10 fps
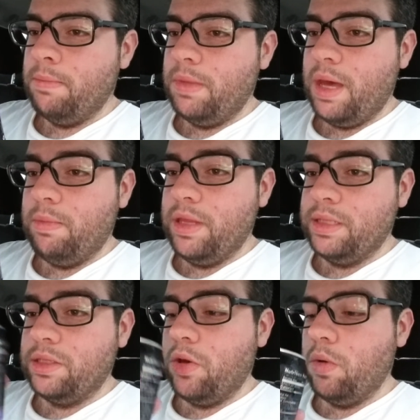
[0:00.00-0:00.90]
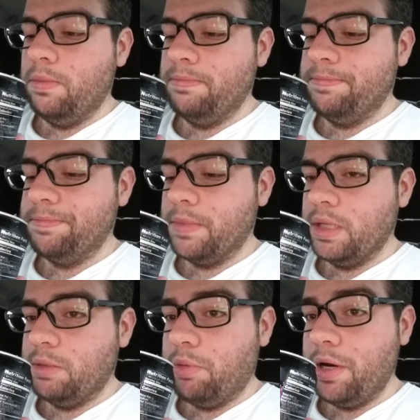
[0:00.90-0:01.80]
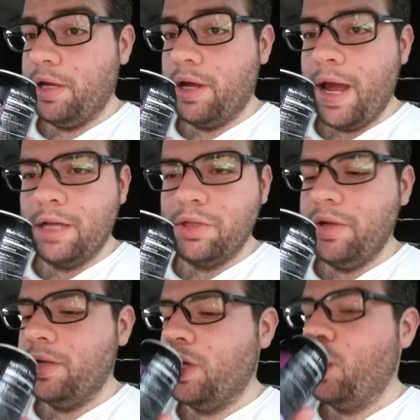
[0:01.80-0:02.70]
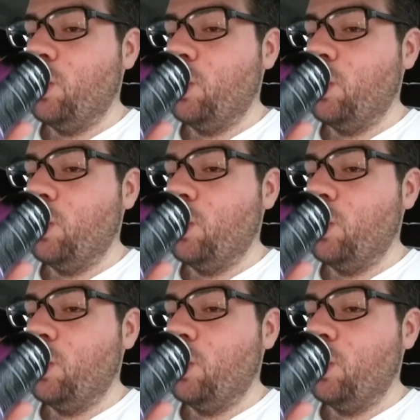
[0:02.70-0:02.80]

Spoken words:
Yeah, but this, though, it's pretty good, actually.